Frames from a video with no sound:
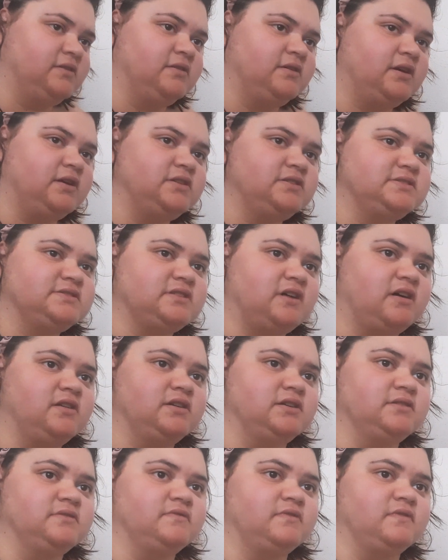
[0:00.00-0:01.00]
I just got
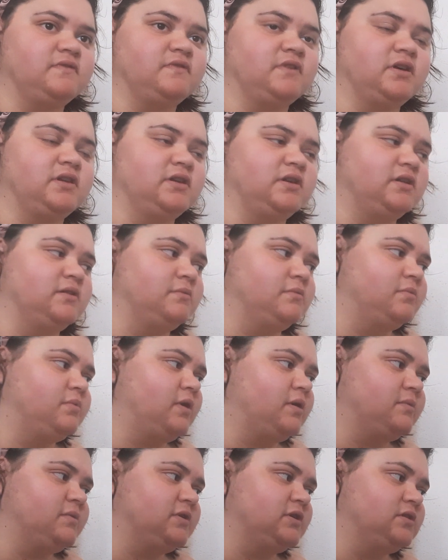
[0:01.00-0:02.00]
it for fun and I'm
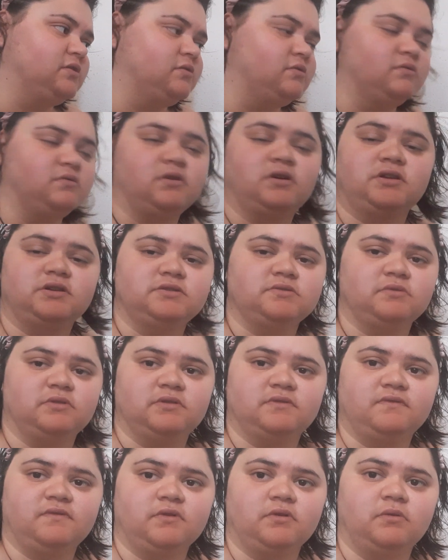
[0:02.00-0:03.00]
probably going to hold on to
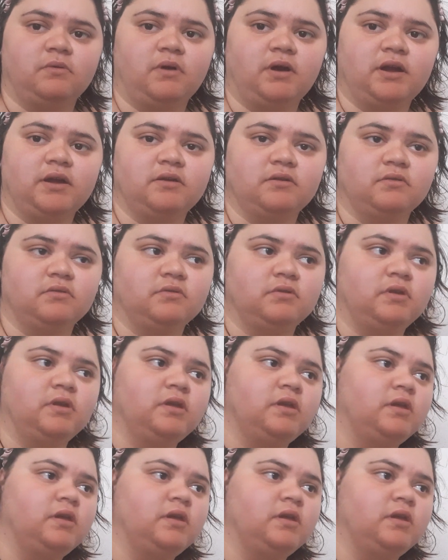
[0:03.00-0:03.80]
it for a while.